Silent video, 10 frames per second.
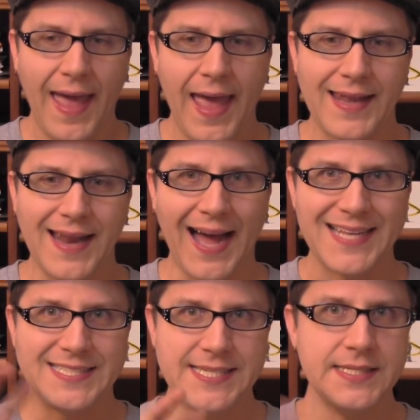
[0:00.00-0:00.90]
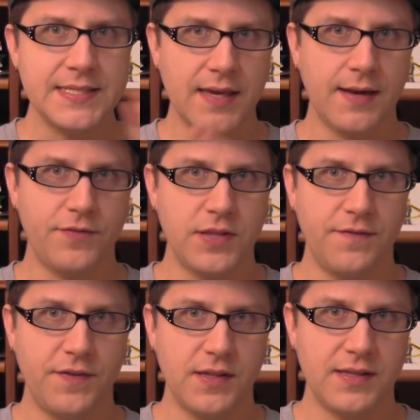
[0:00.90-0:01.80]
And I didn't sign up for the
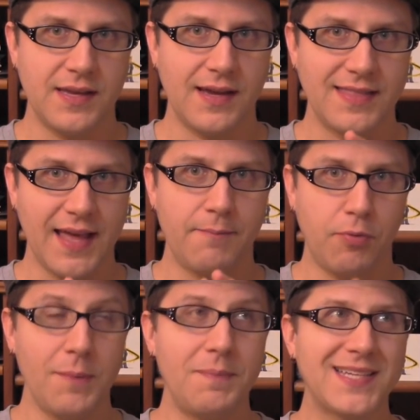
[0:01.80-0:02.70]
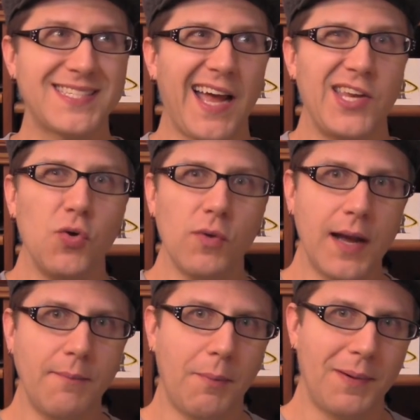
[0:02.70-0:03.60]
affiliate thing at that point because I knew what
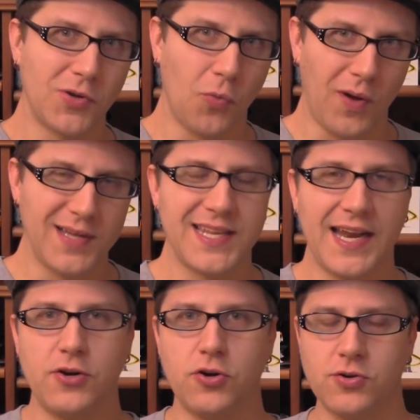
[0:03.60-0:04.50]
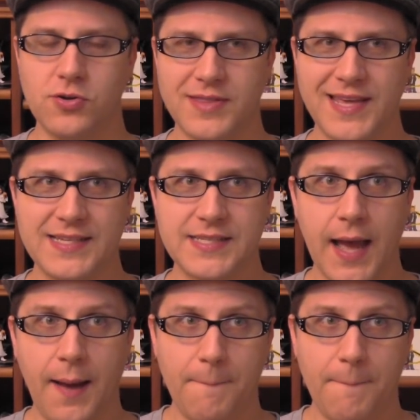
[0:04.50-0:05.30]
Humble Bundle was and I'd heard good things,